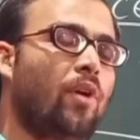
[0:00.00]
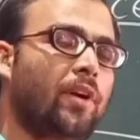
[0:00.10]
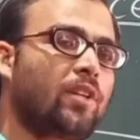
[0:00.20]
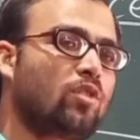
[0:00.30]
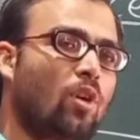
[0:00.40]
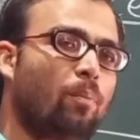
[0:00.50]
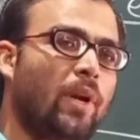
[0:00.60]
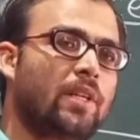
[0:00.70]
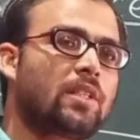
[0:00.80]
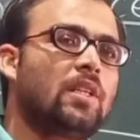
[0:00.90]
water
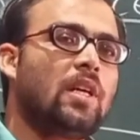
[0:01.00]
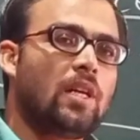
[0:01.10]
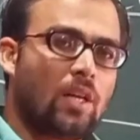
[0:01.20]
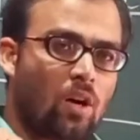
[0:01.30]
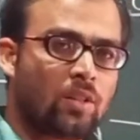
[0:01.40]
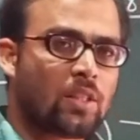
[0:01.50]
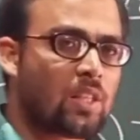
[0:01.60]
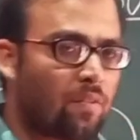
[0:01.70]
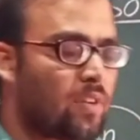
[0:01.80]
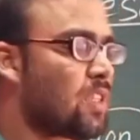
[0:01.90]
droplets on the
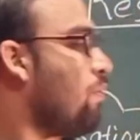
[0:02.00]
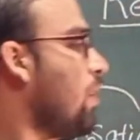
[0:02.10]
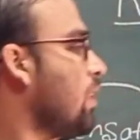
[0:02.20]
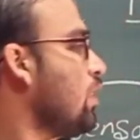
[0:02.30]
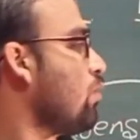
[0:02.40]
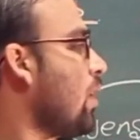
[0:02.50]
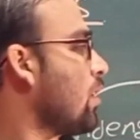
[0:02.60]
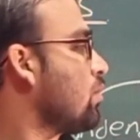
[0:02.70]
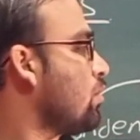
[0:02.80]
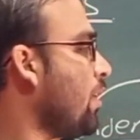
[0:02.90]
surface of earth is
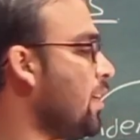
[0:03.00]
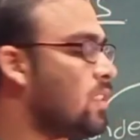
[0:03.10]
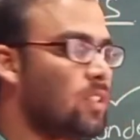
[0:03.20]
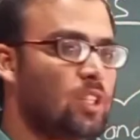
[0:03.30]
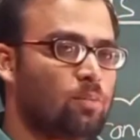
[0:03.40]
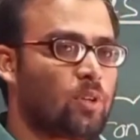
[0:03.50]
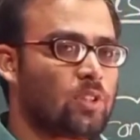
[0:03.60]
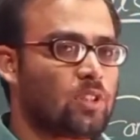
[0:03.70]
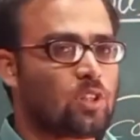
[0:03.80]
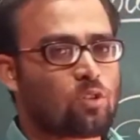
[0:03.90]
what, students? This
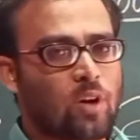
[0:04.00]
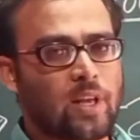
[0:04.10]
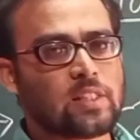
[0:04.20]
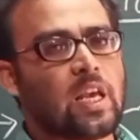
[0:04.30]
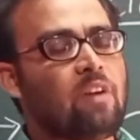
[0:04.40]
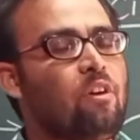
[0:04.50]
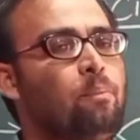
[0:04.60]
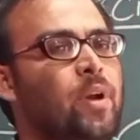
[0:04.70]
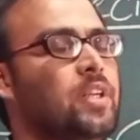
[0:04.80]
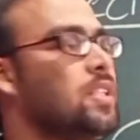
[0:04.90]
process is called as
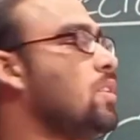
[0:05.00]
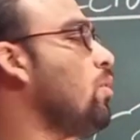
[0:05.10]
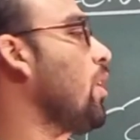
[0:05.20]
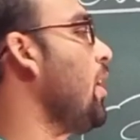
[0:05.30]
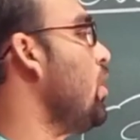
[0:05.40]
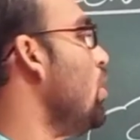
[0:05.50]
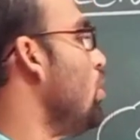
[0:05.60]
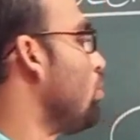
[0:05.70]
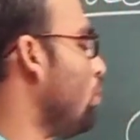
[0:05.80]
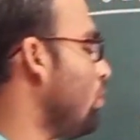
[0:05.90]
evaporation. Okay,
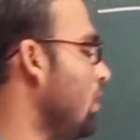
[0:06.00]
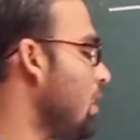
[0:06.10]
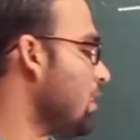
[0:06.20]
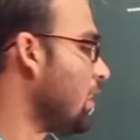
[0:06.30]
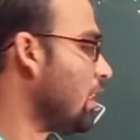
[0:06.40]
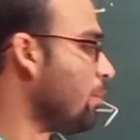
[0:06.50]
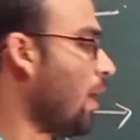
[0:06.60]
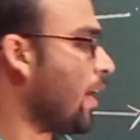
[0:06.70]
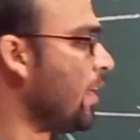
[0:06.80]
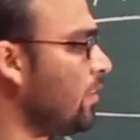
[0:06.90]
so this is nothing,
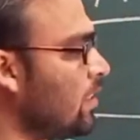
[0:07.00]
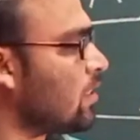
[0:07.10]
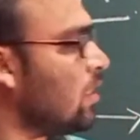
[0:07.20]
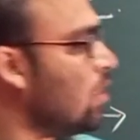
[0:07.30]
again this,